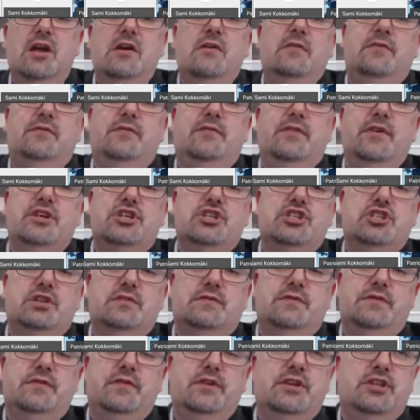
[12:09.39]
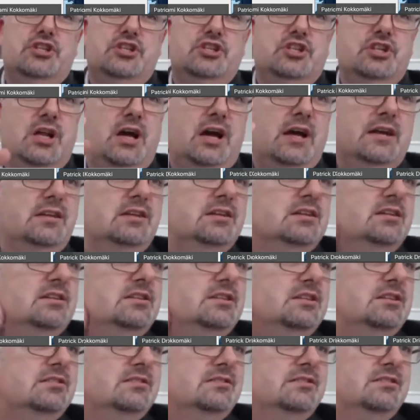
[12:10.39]
fish-like
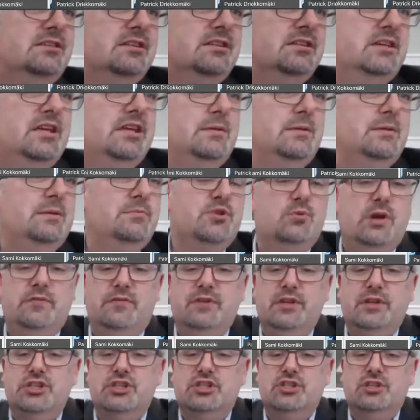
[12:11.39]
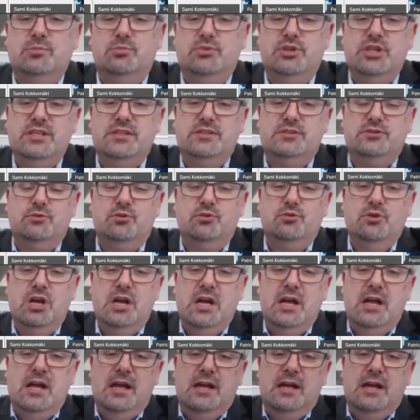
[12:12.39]
teams where fish breathe through.